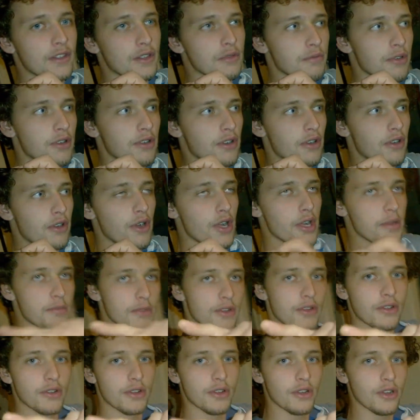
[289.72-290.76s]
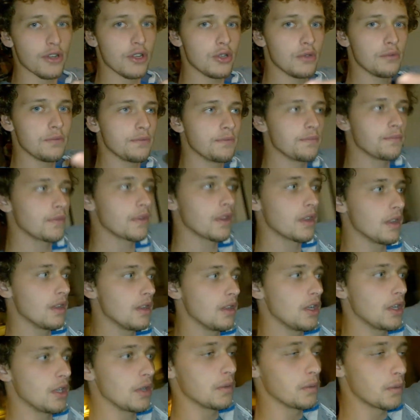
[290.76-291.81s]
Tomorrow I'm going home,
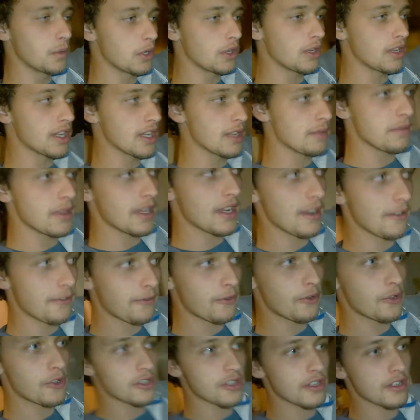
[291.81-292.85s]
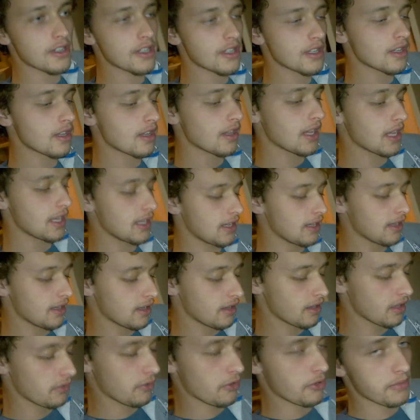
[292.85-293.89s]
working a bit at Furnace, and uh,
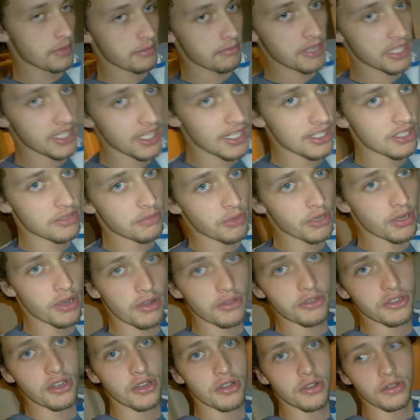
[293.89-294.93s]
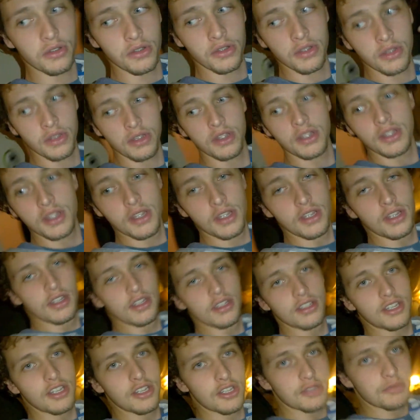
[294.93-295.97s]
that will be my day tomorrow. So,
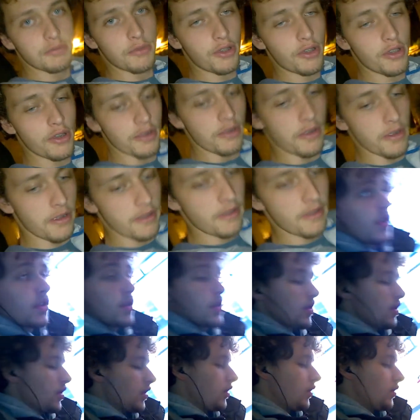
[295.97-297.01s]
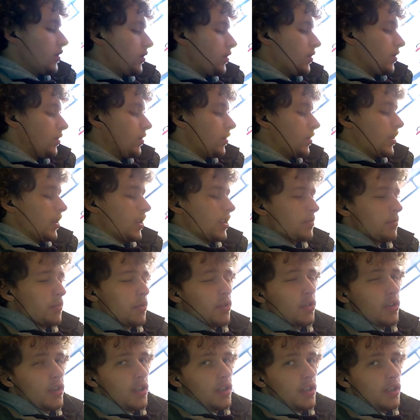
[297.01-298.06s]
see you tomorrow. So, this
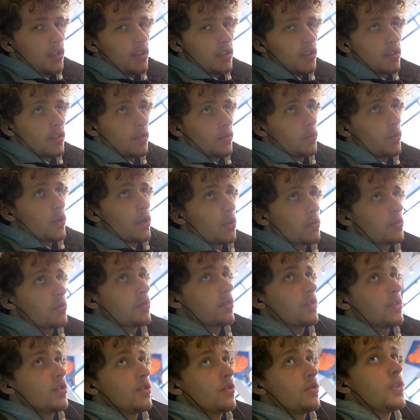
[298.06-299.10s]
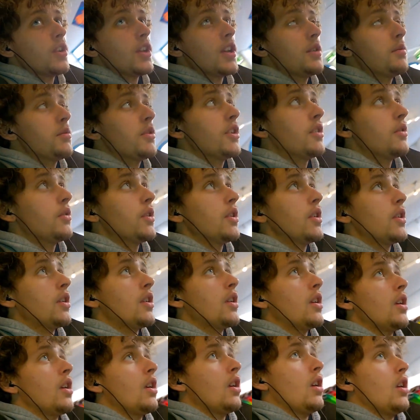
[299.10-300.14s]
morning, welcome to this new day, by the way.
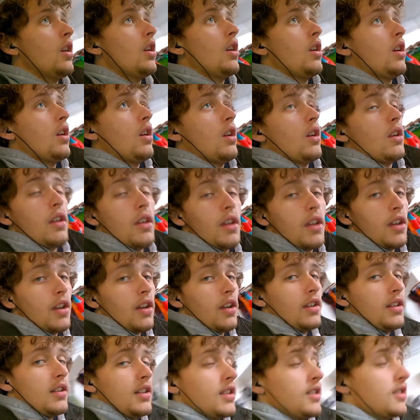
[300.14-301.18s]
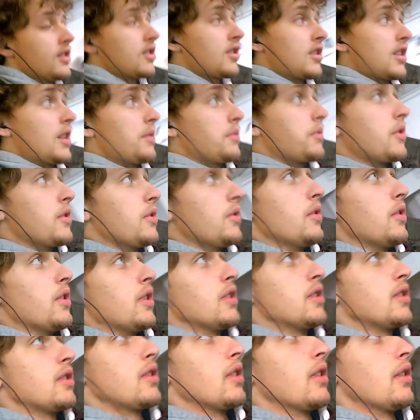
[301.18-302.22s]
I didn't sleep good
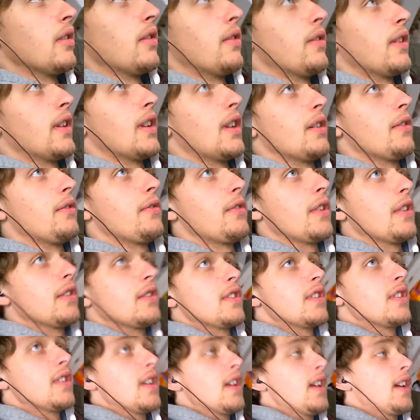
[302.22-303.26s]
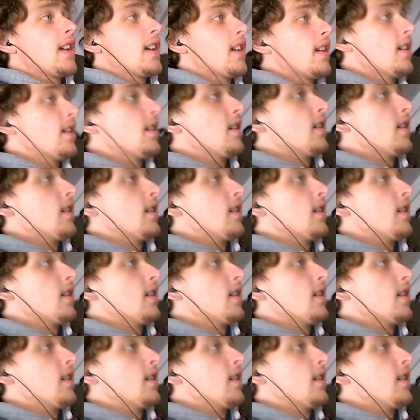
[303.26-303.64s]
and stuff, and I felt sick.